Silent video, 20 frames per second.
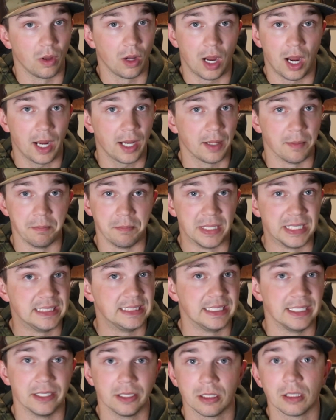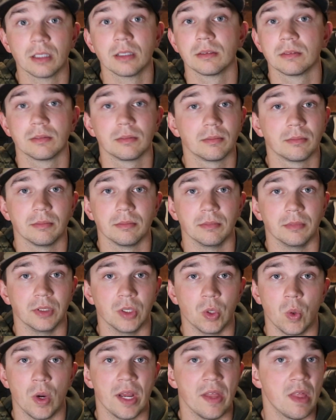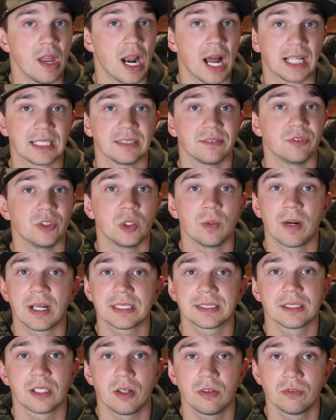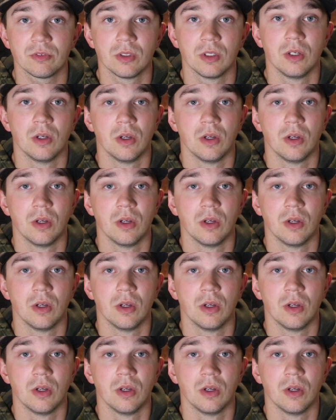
I am mid-tier in the way that I view myself.